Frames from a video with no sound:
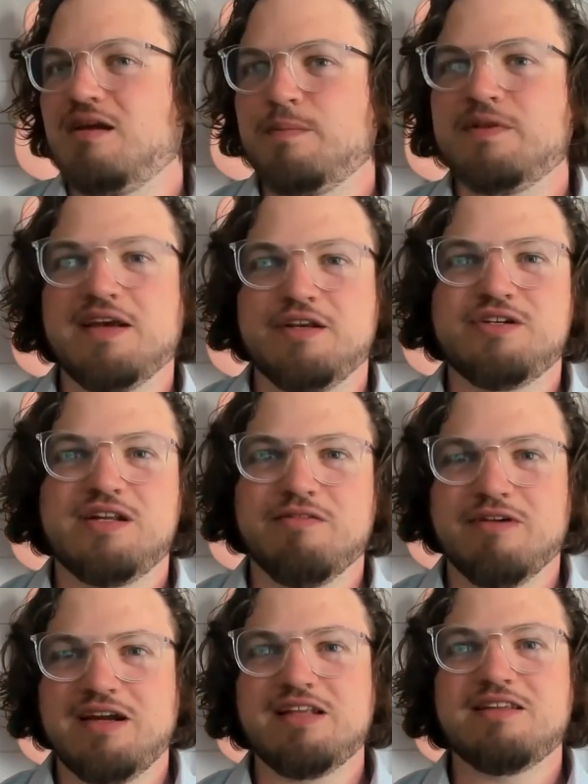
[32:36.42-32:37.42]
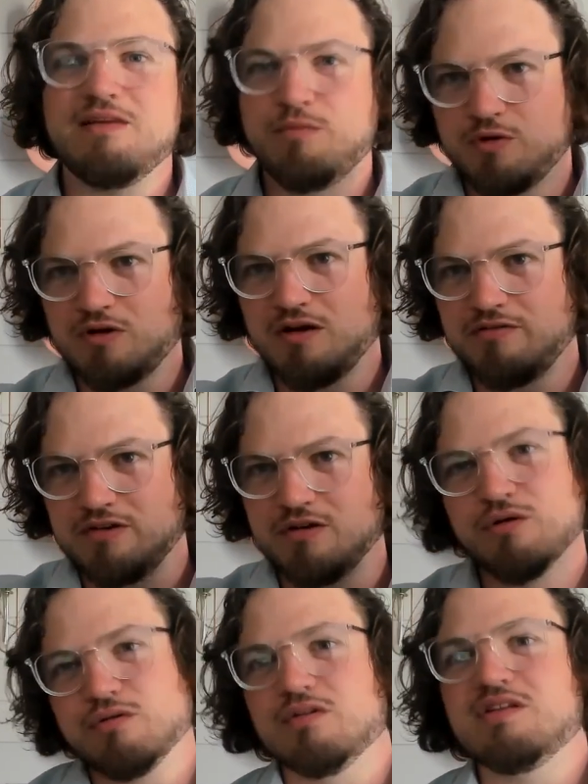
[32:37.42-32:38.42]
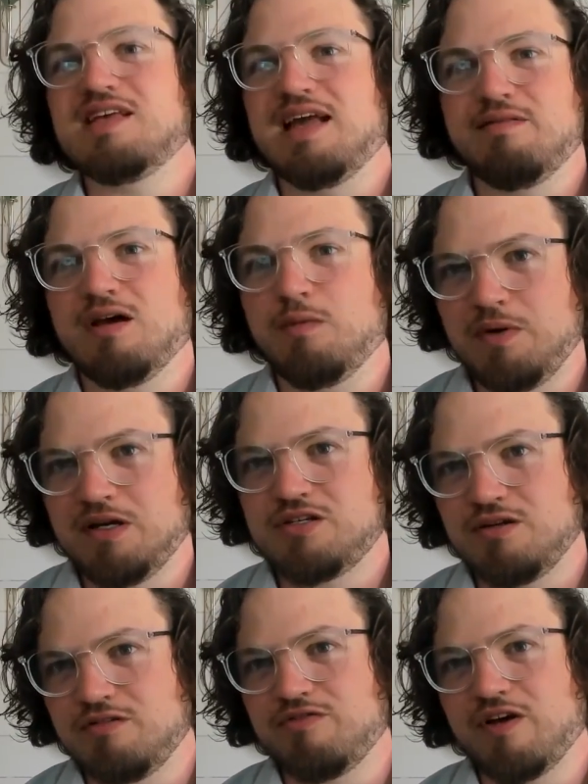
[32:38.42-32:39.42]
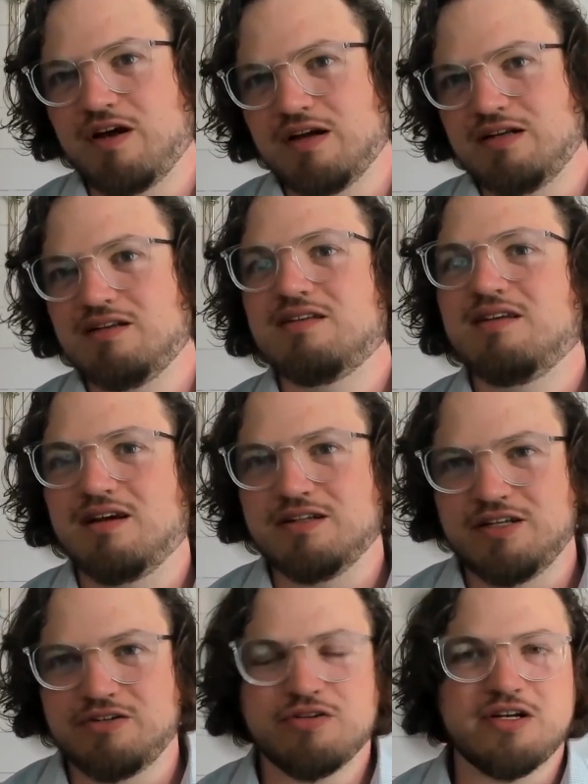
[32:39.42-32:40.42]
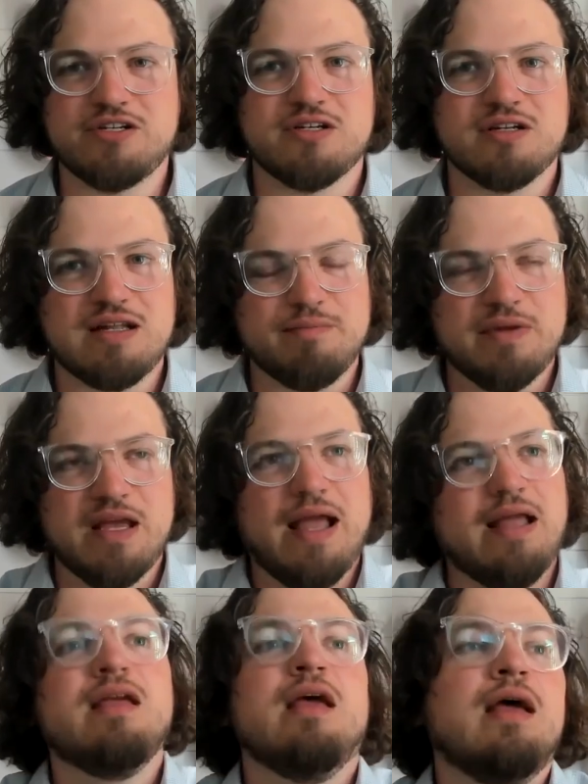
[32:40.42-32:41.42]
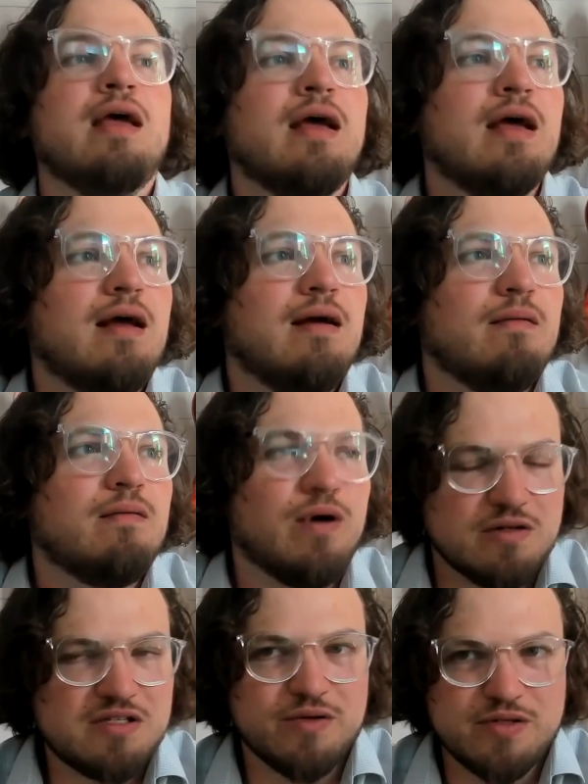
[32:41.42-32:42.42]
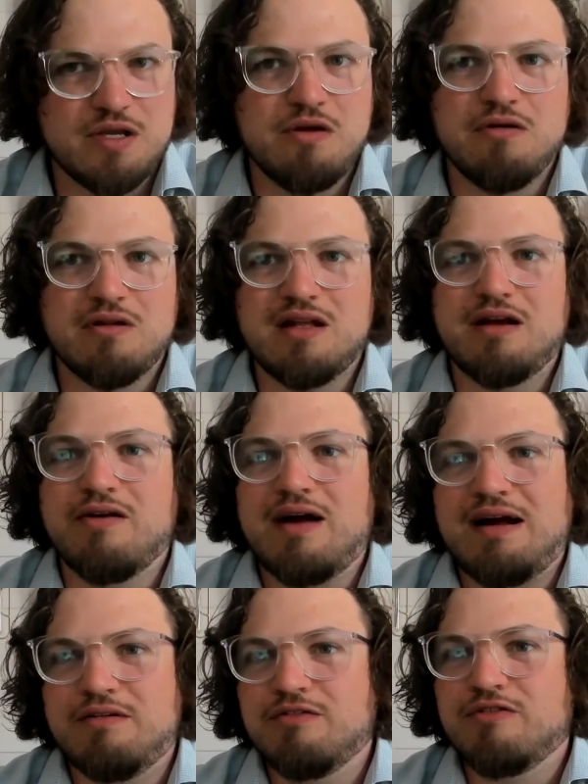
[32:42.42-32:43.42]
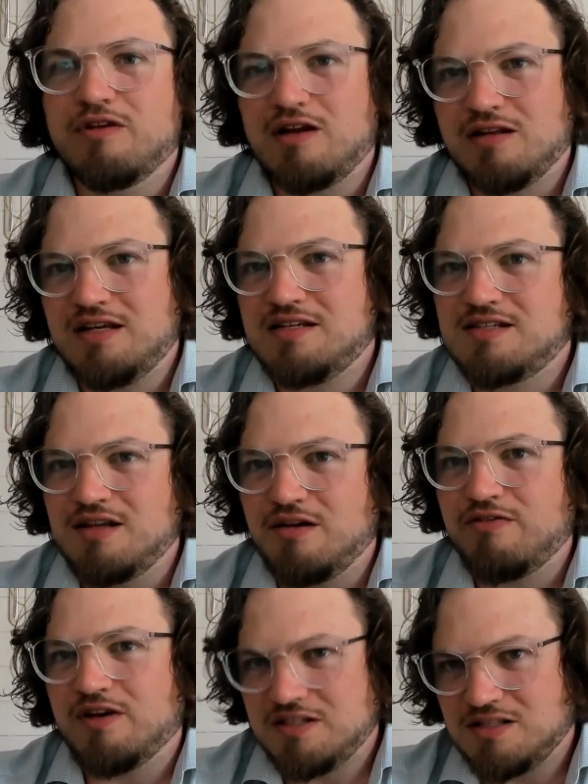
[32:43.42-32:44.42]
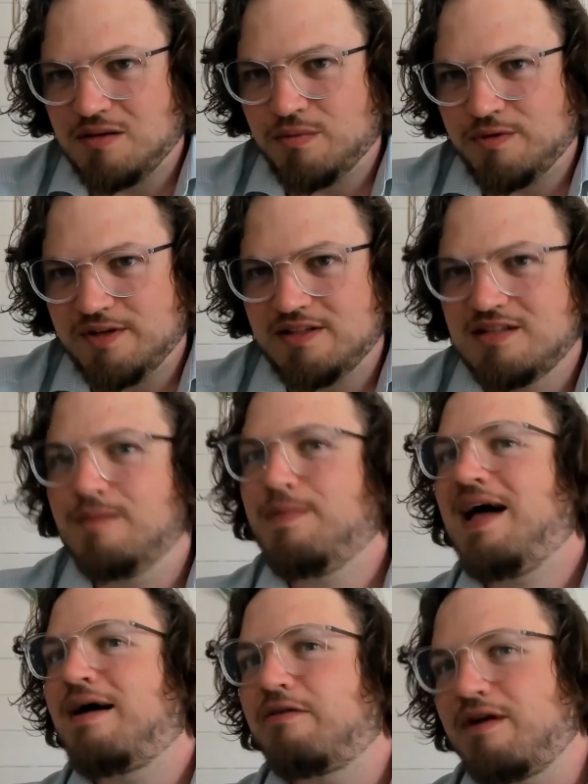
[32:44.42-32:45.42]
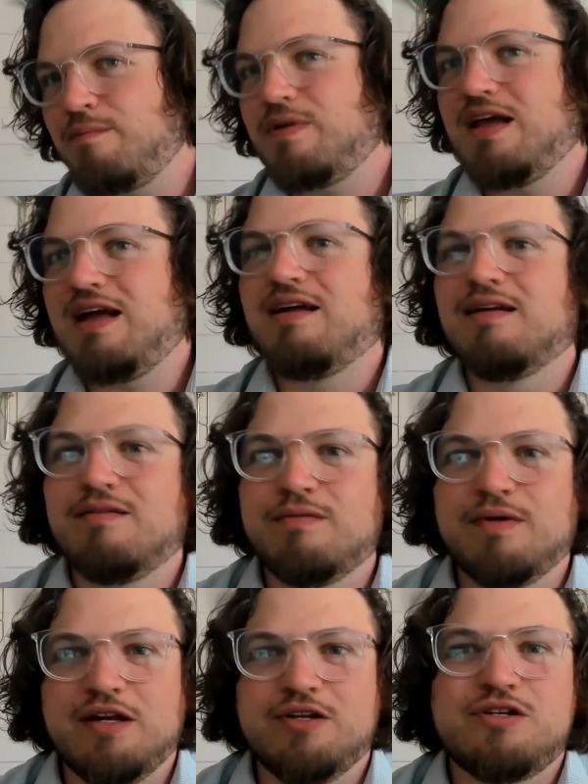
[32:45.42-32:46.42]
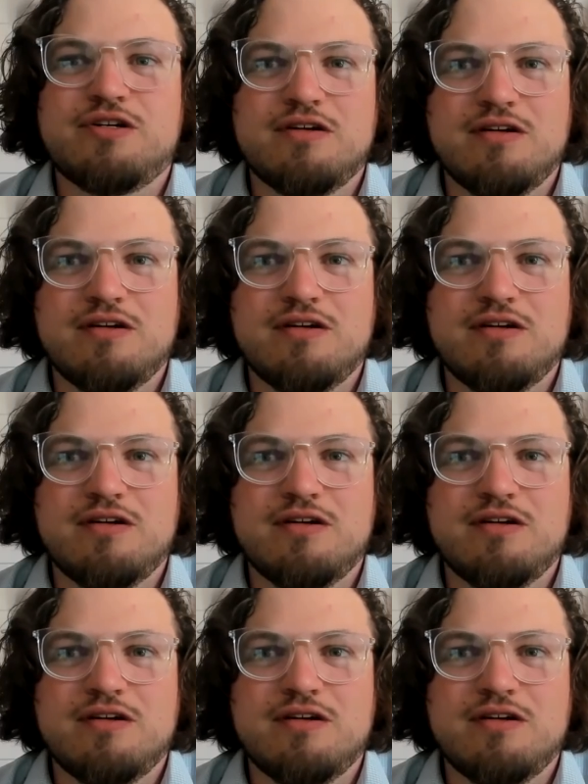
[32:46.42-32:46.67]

potentially read that will cover all the same topics you'd find on your traditional MBA. Whilst I was Googling around for a lot of this stuff, I stumbled into the Power MBA, which